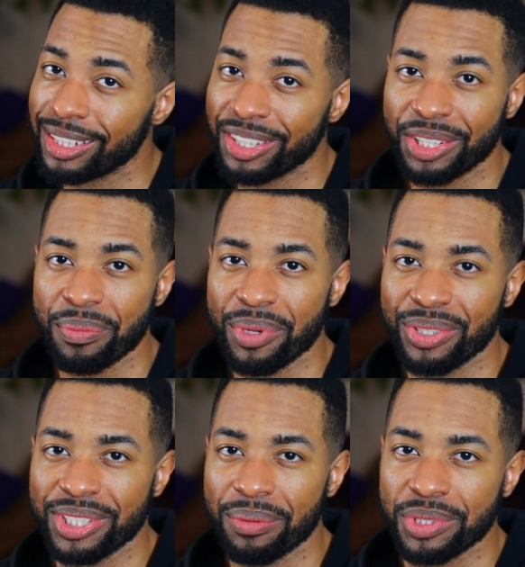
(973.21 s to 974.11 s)
Looking to
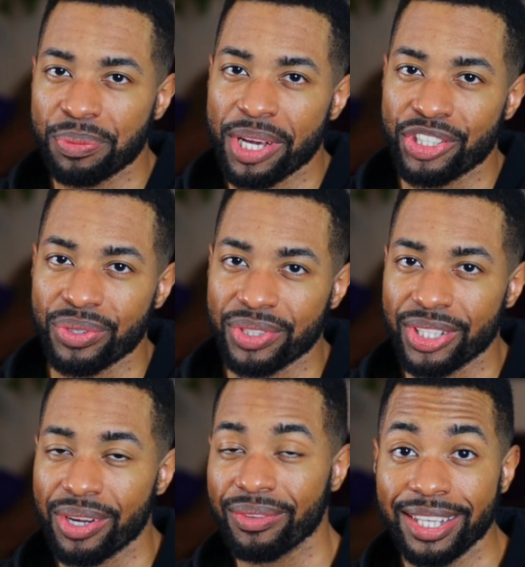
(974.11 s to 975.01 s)
build something special.
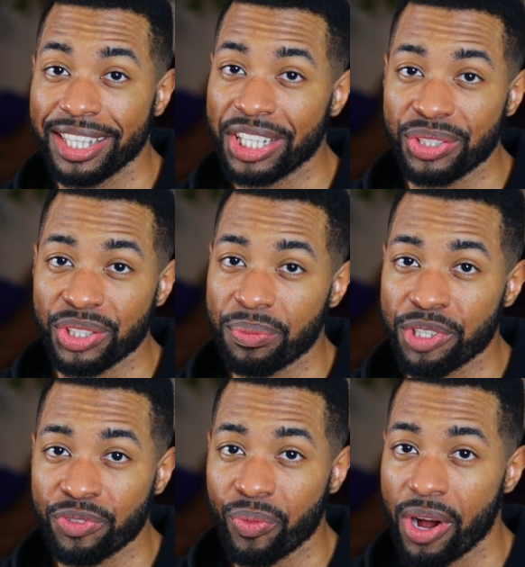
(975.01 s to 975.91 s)
So thank you so
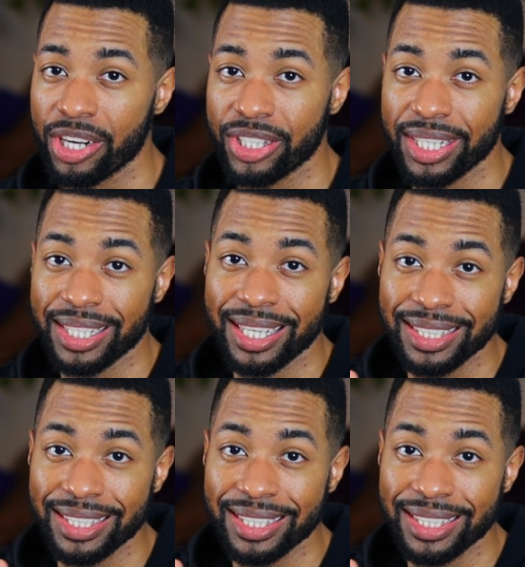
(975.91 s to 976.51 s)
much for watching.